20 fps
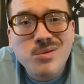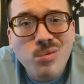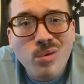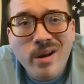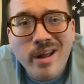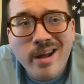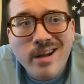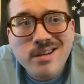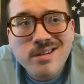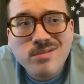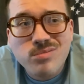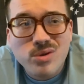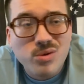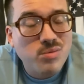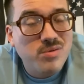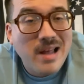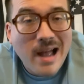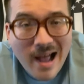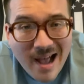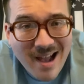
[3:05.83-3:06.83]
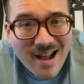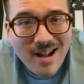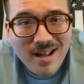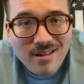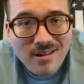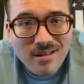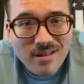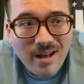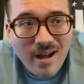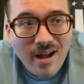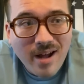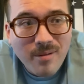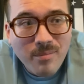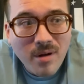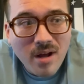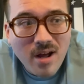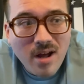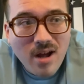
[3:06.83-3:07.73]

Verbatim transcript: One X, which was hot at the time,